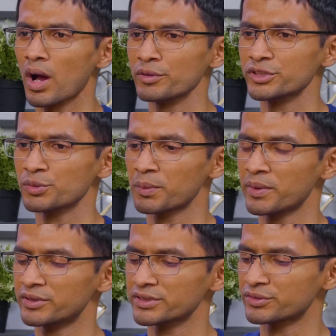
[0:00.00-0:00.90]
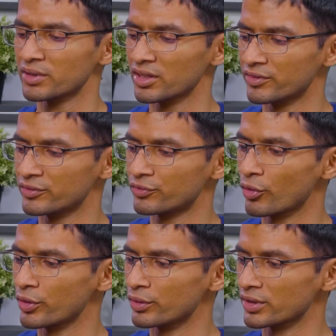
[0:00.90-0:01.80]
How is Supermetrics relevant
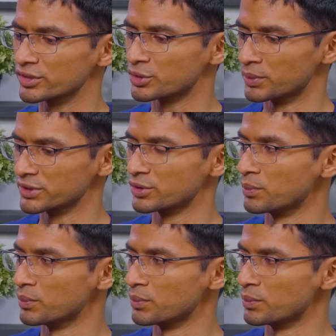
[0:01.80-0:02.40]
for your customers?